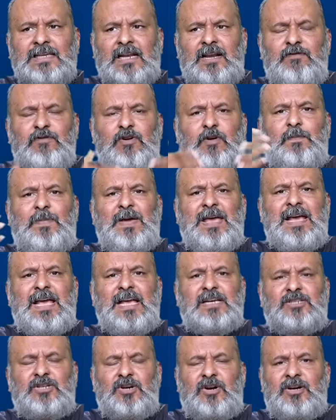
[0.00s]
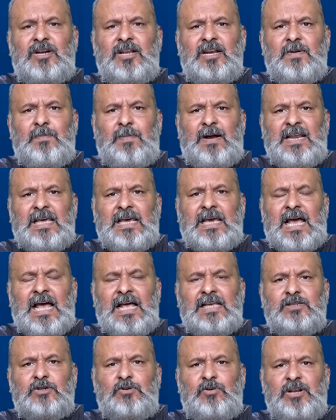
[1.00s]
and if you are paying extraordinary money
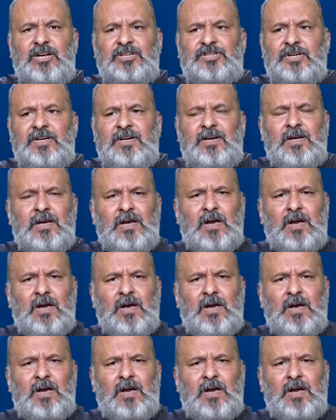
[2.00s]
as donation,